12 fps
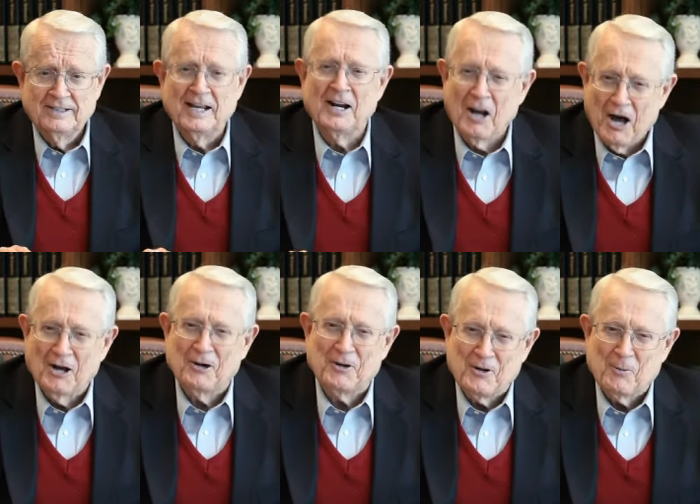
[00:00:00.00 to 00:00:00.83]
and
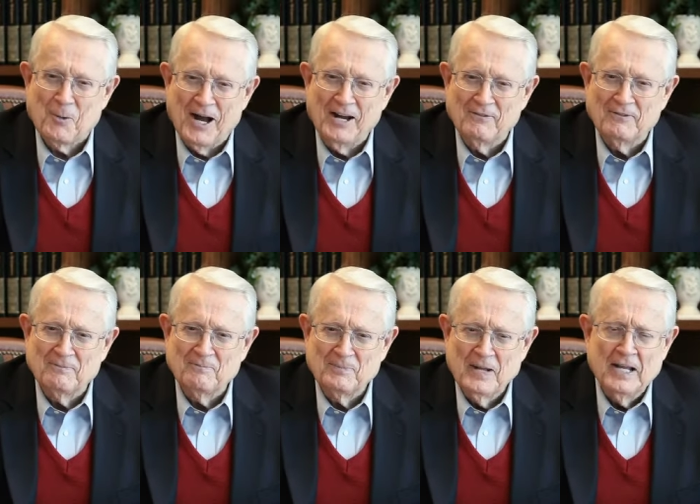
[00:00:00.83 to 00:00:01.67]
honor your wife.
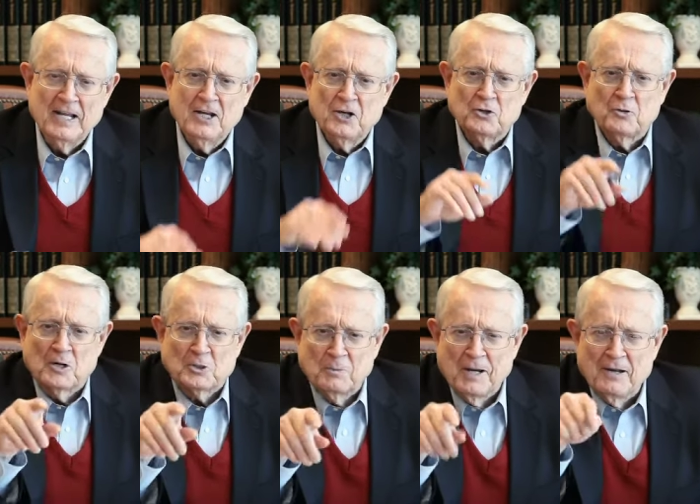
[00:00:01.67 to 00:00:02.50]

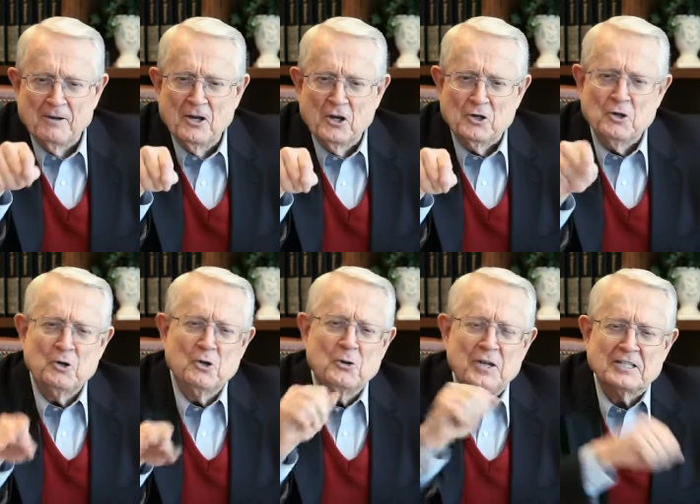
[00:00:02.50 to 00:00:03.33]
Trust me, you
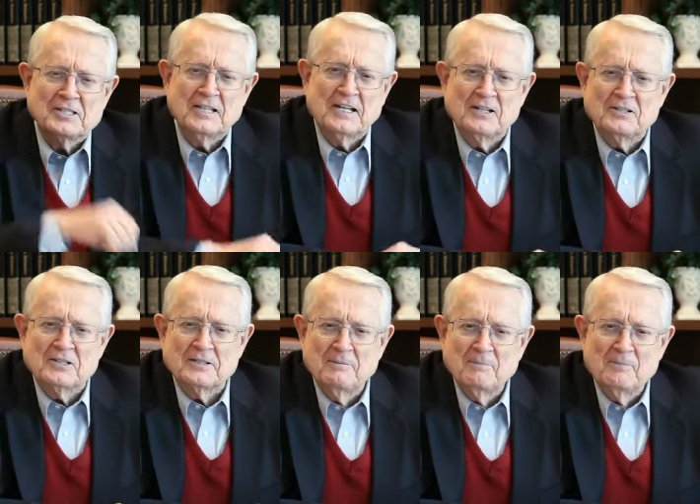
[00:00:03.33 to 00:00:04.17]
do these things,
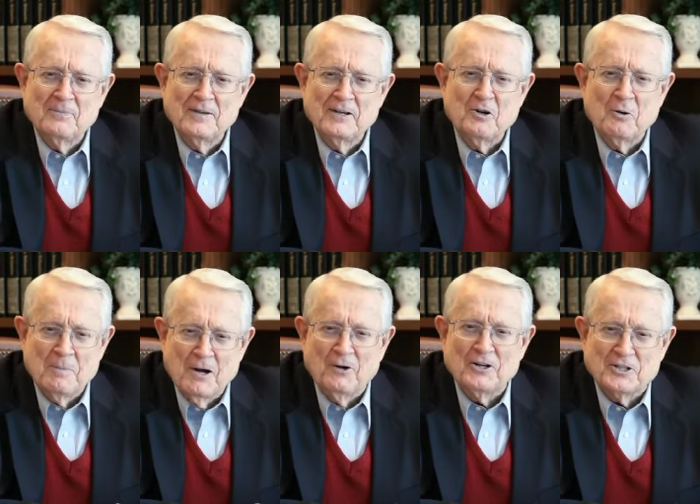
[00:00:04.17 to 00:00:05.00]
your
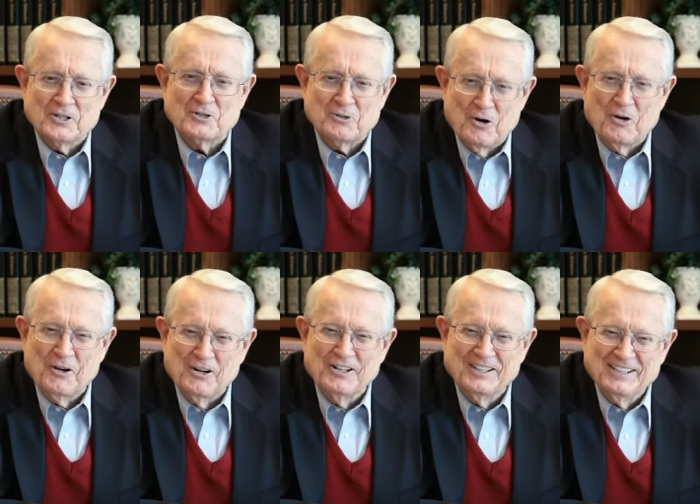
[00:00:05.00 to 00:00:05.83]
marriage is stronger.